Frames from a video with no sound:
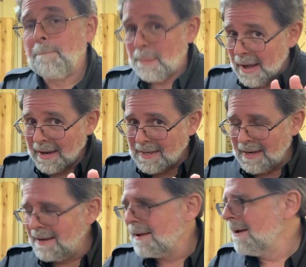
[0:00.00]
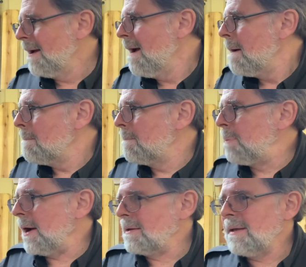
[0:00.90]
But
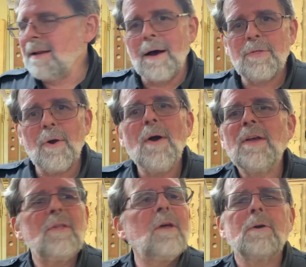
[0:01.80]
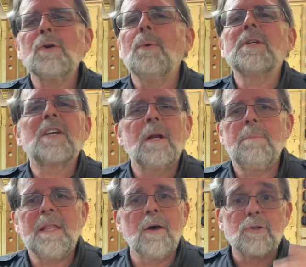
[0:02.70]
you know, there's always going to
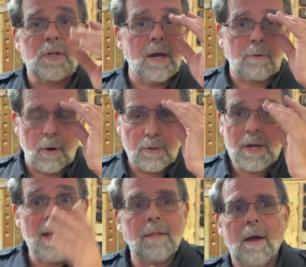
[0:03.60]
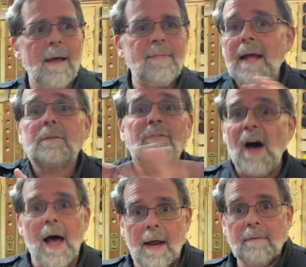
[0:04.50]
be those tinkerers, and that's
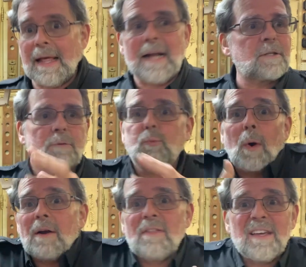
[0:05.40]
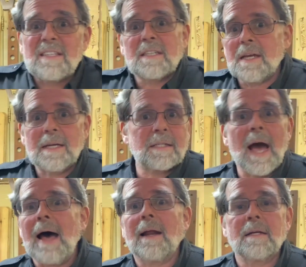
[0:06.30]
fine. That's where this has
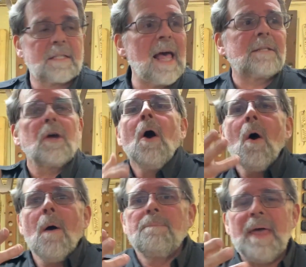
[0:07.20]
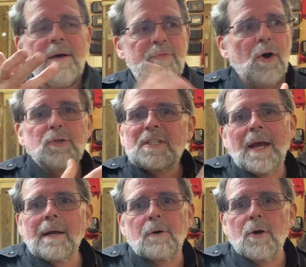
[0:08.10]
got us. Those
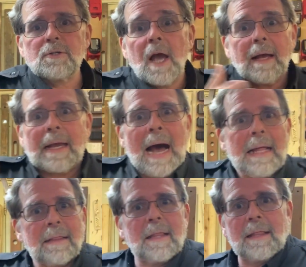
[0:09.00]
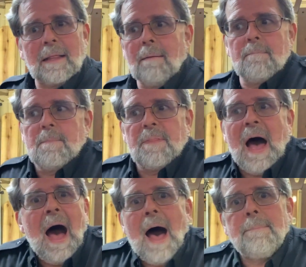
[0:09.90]
tinkerers got the
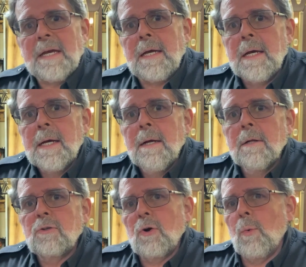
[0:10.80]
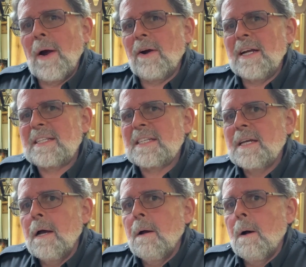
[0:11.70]
hobby to where
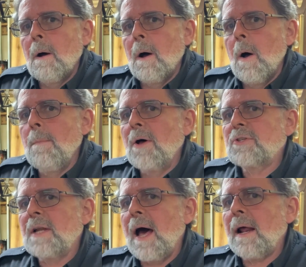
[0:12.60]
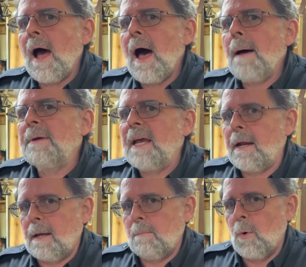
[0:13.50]
it's almost not a hobby
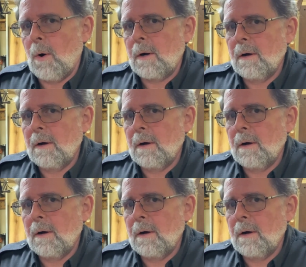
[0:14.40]
anymore.